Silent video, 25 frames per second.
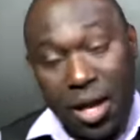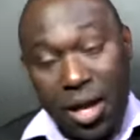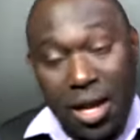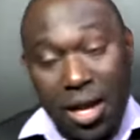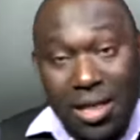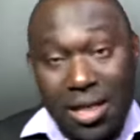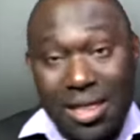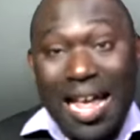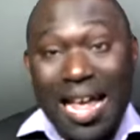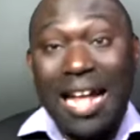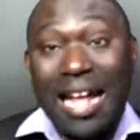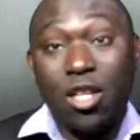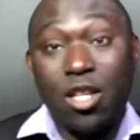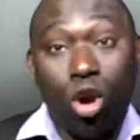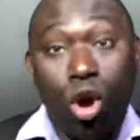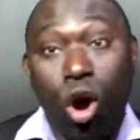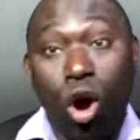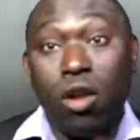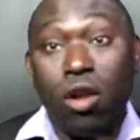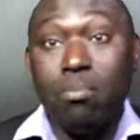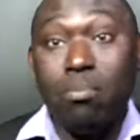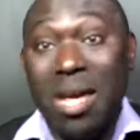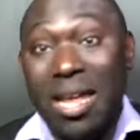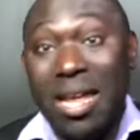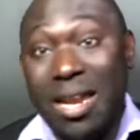that
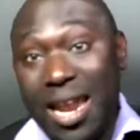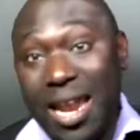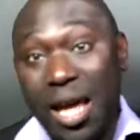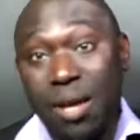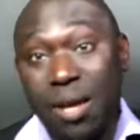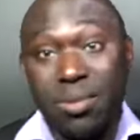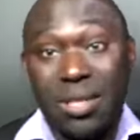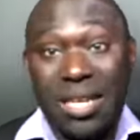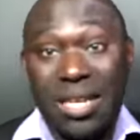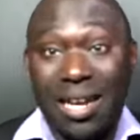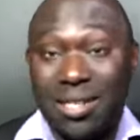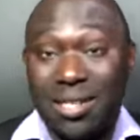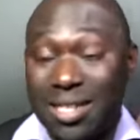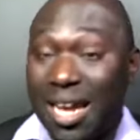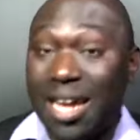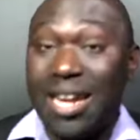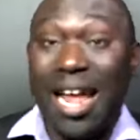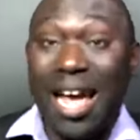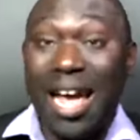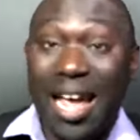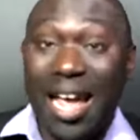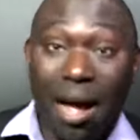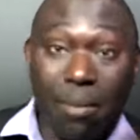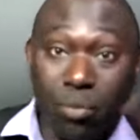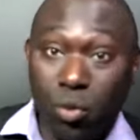called me names and said
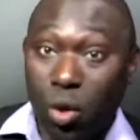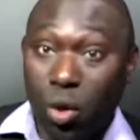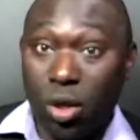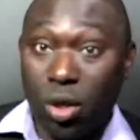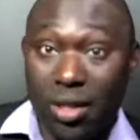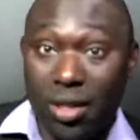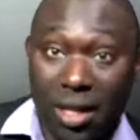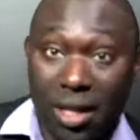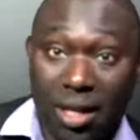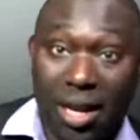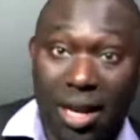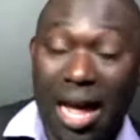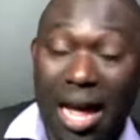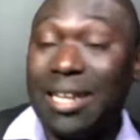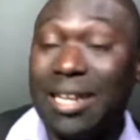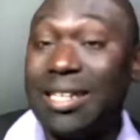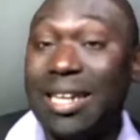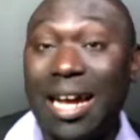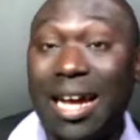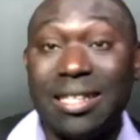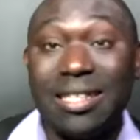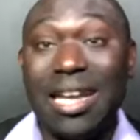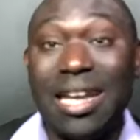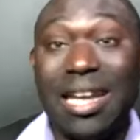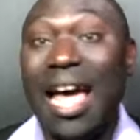I am nothing and
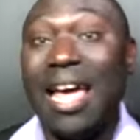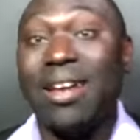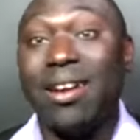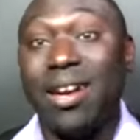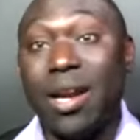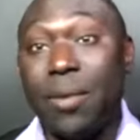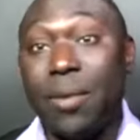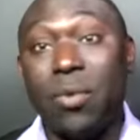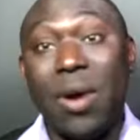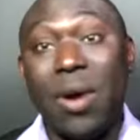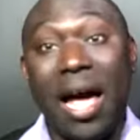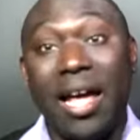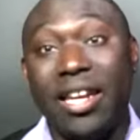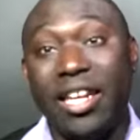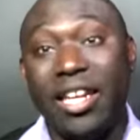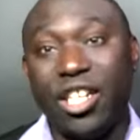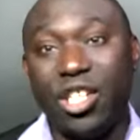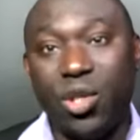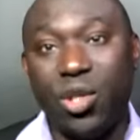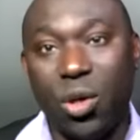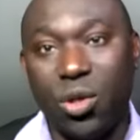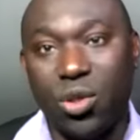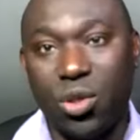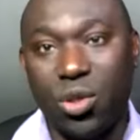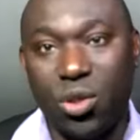that I reap where I did
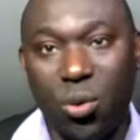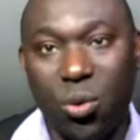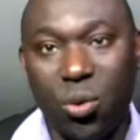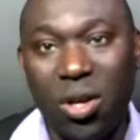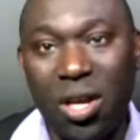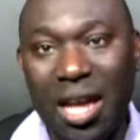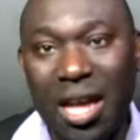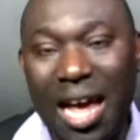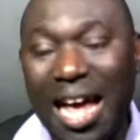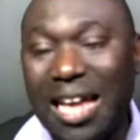not sow,